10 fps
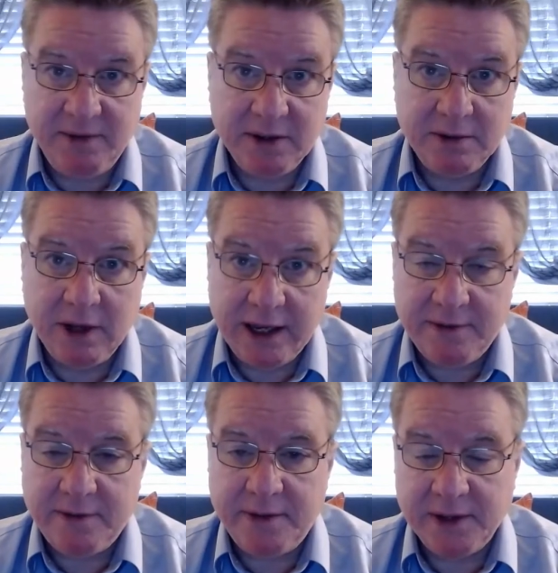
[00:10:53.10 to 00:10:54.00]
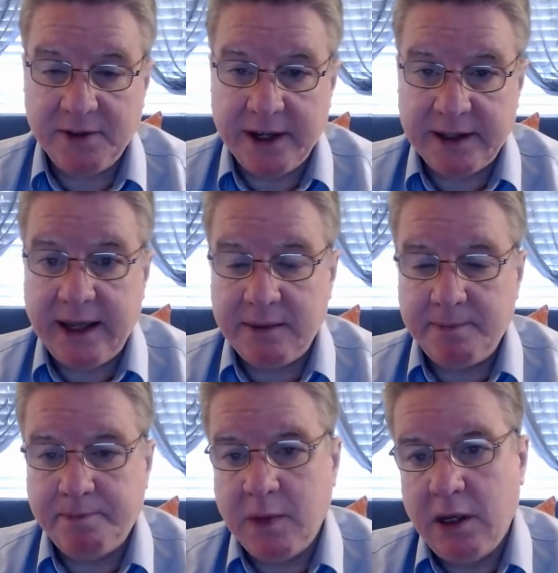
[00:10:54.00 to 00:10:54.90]
life, things like that.
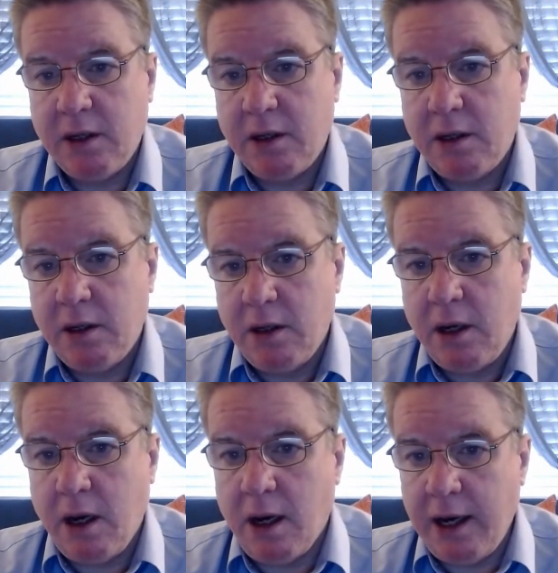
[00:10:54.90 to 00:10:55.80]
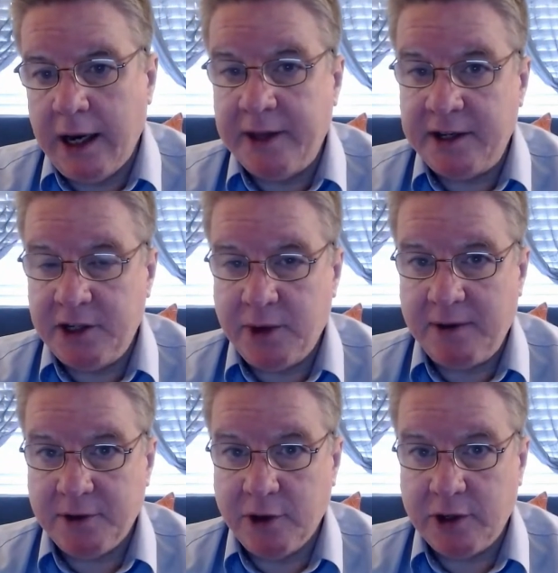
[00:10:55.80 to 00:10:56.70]
And then you would have
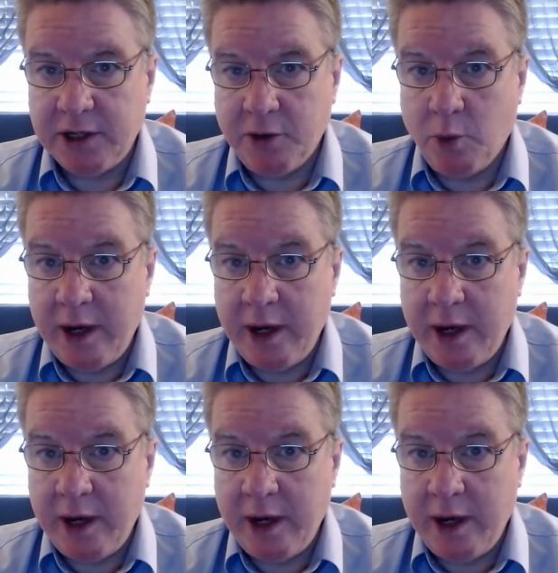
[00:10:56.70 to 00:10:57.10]
to look at the way the